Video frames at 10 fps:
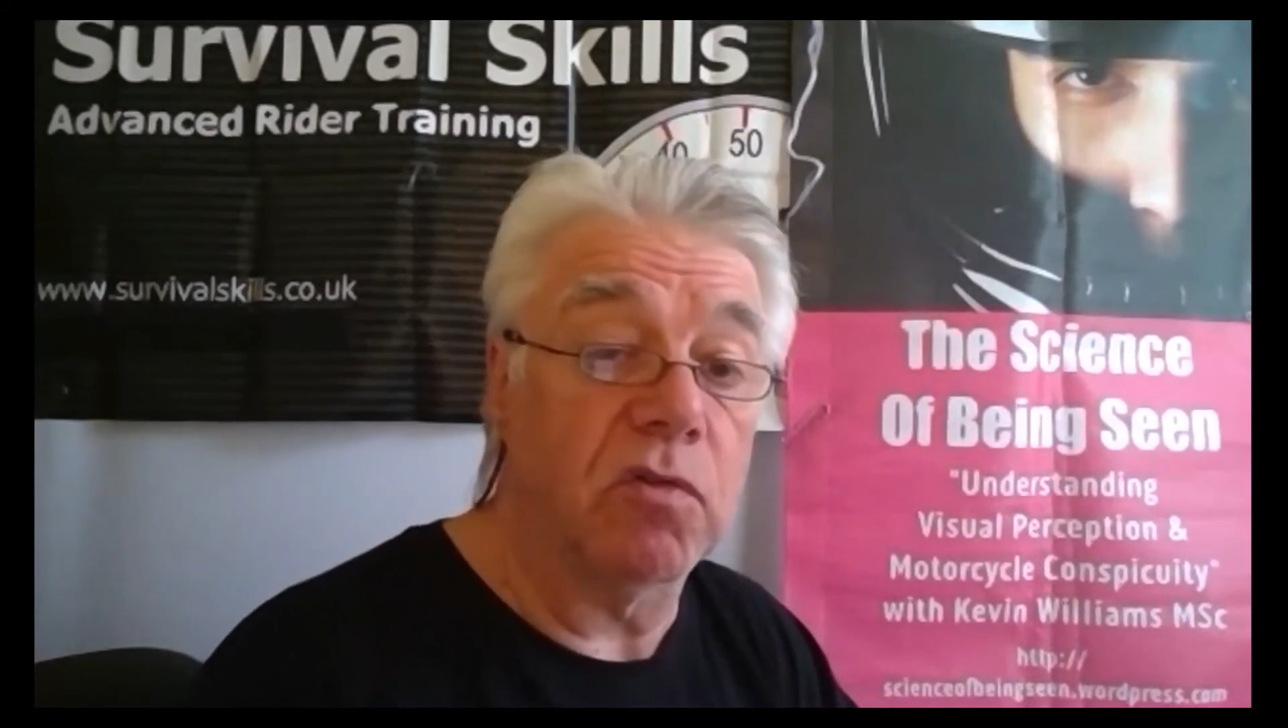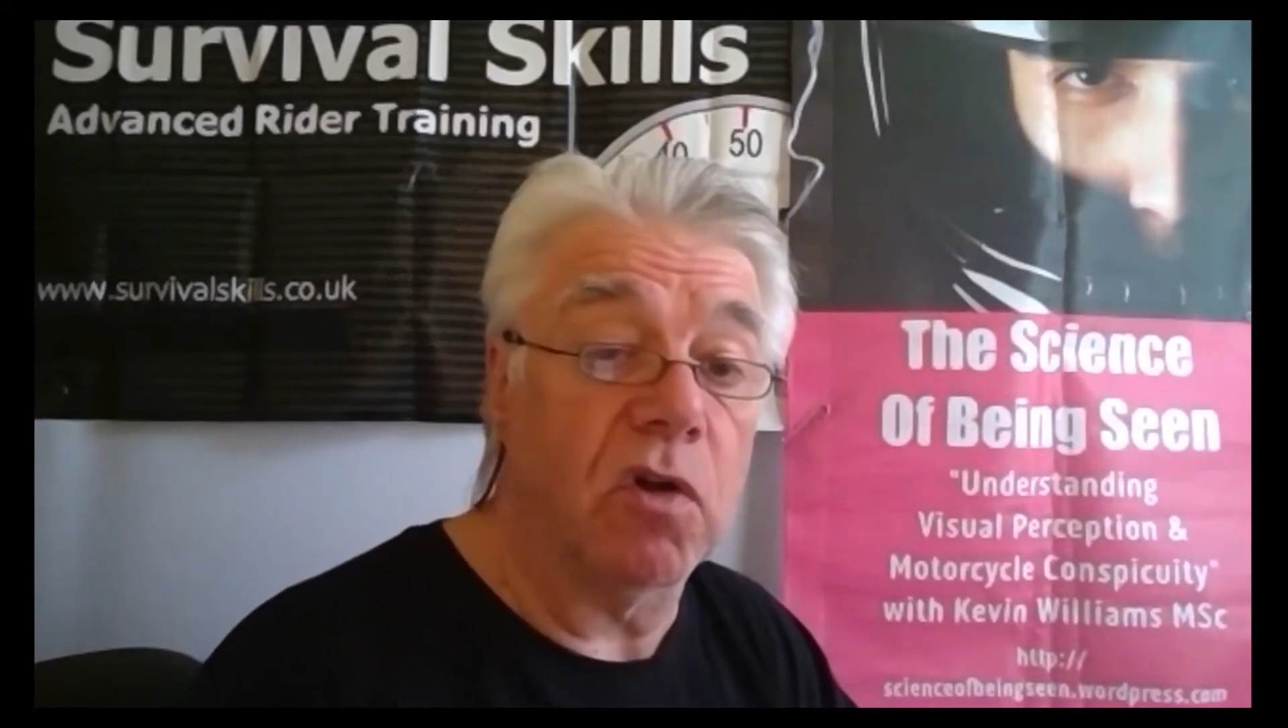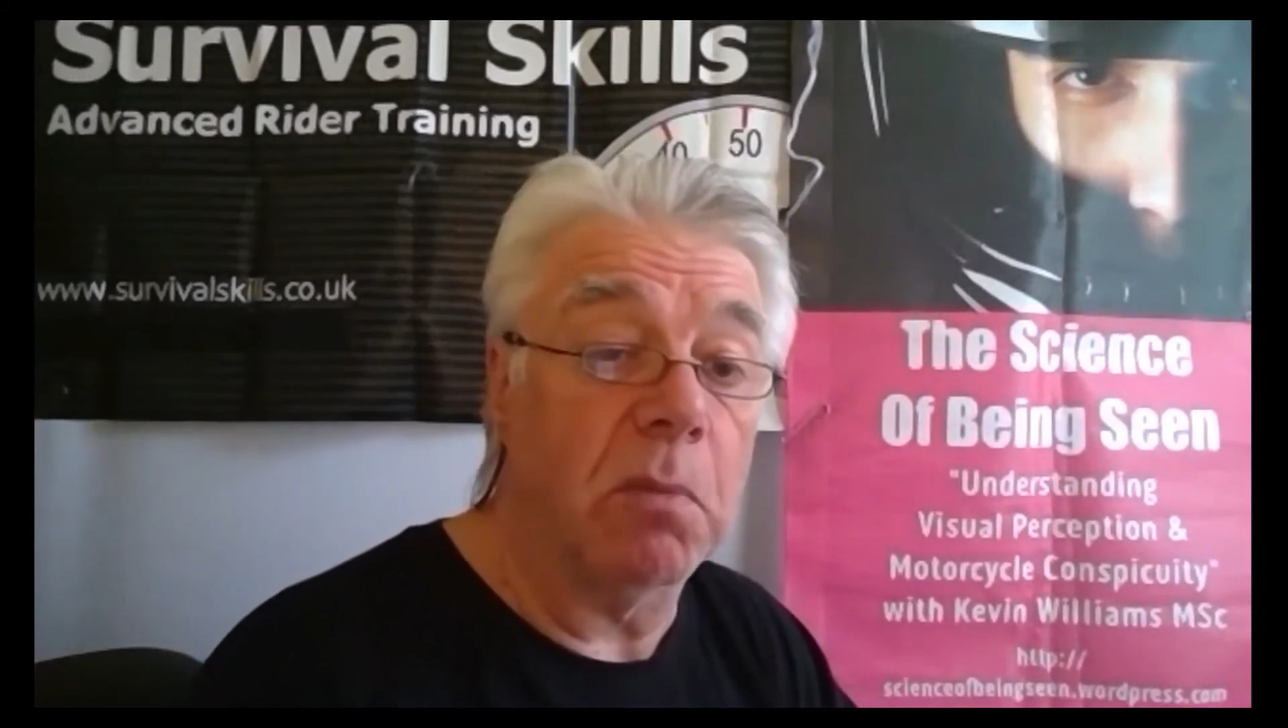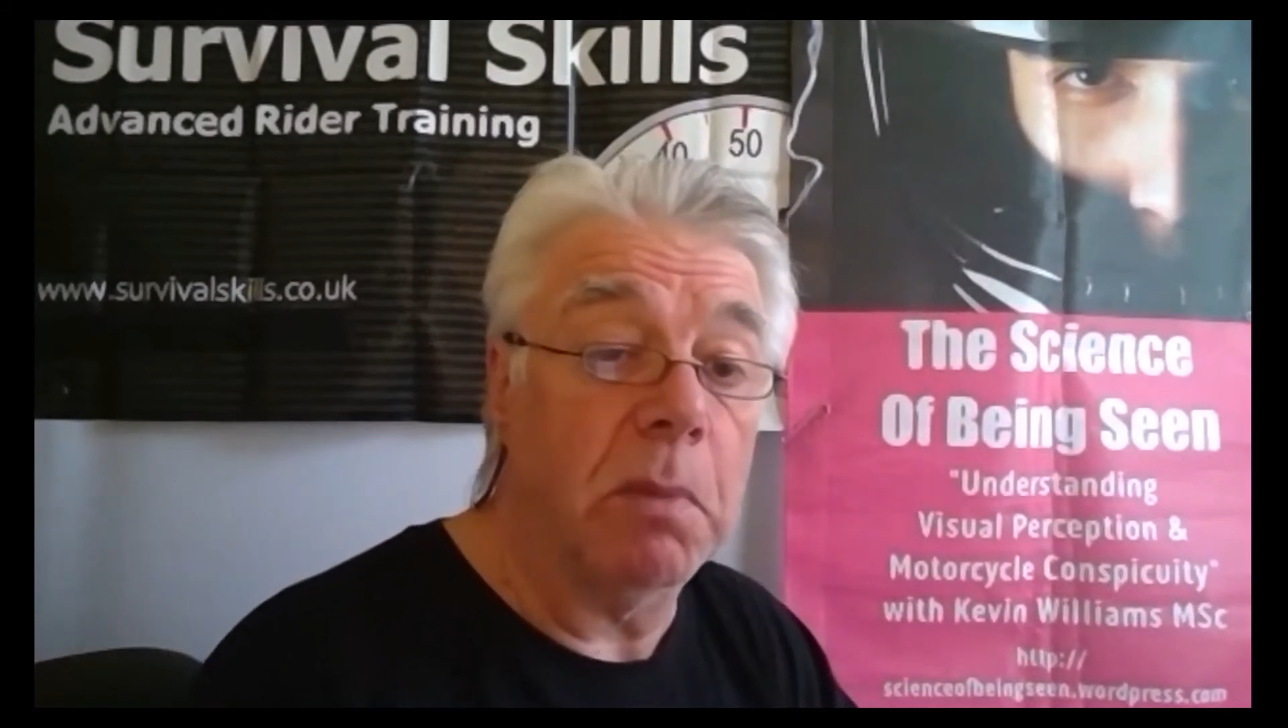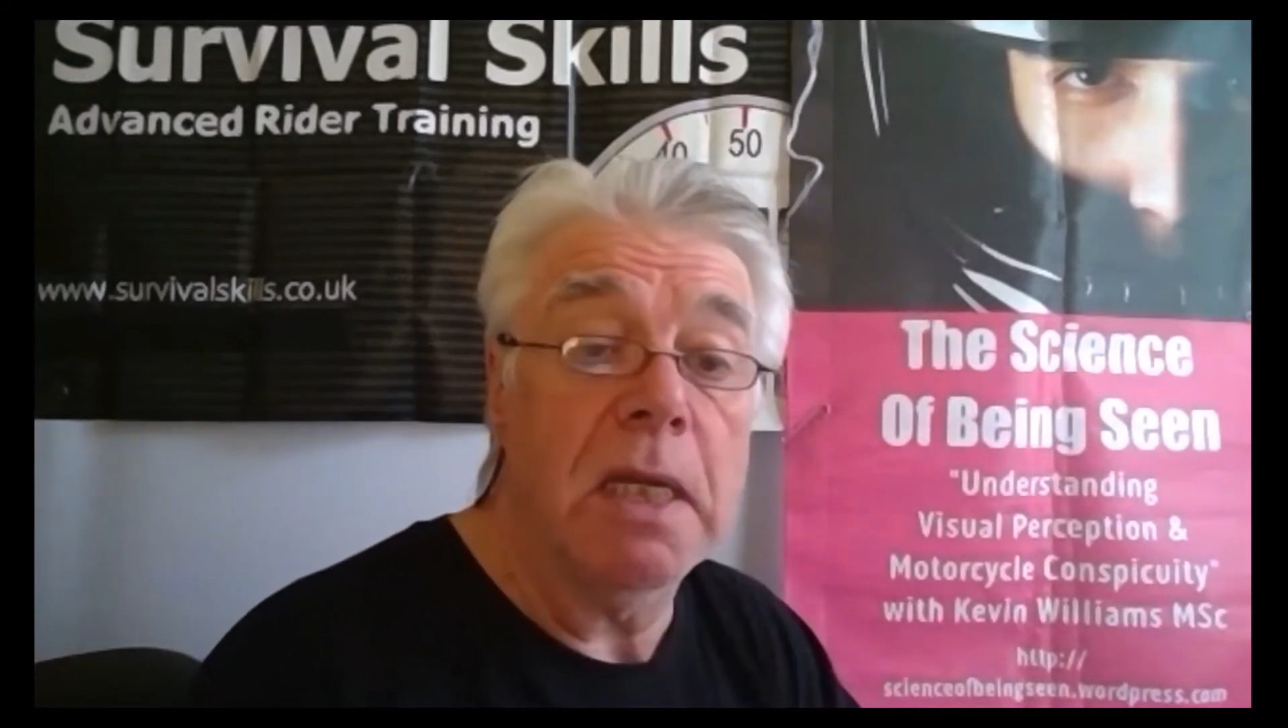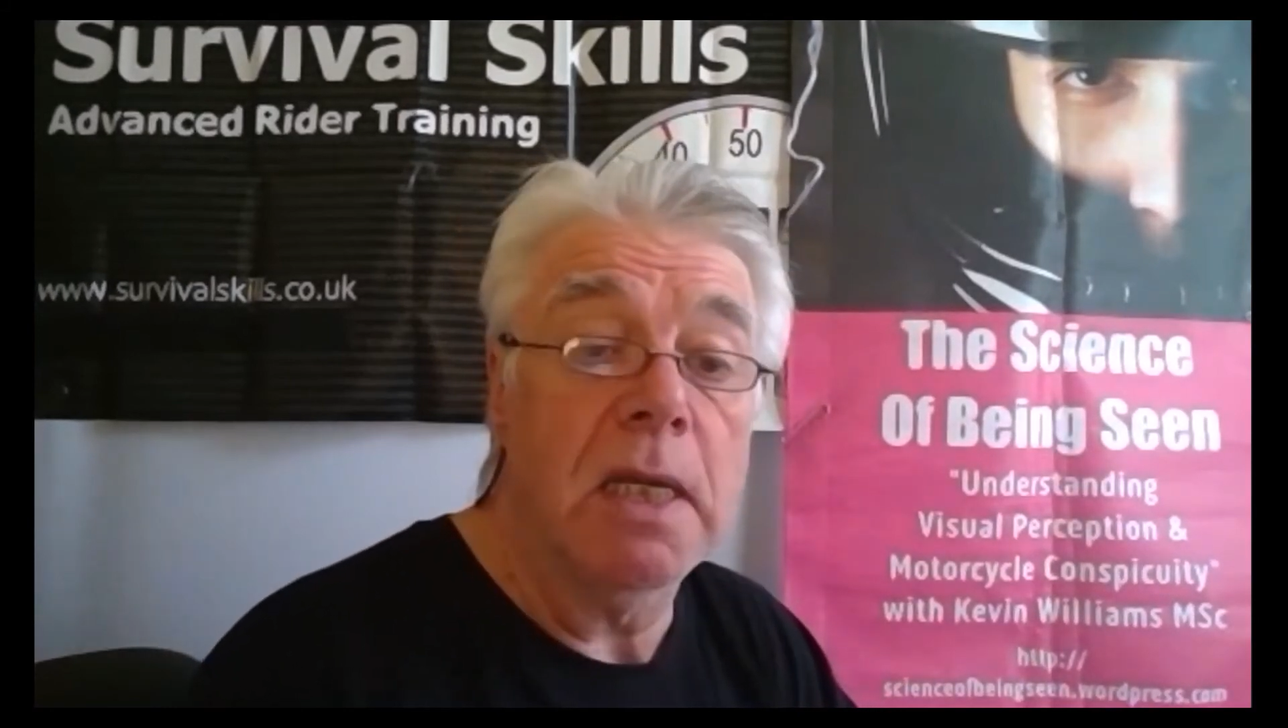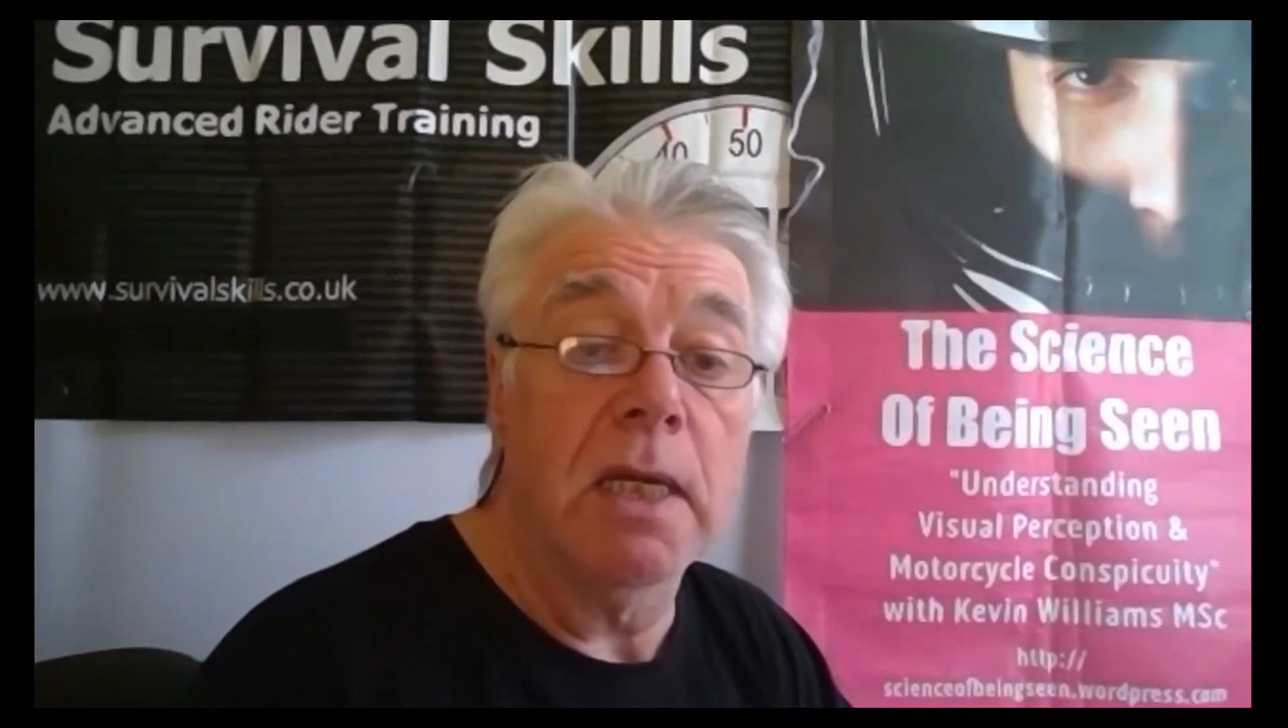drama,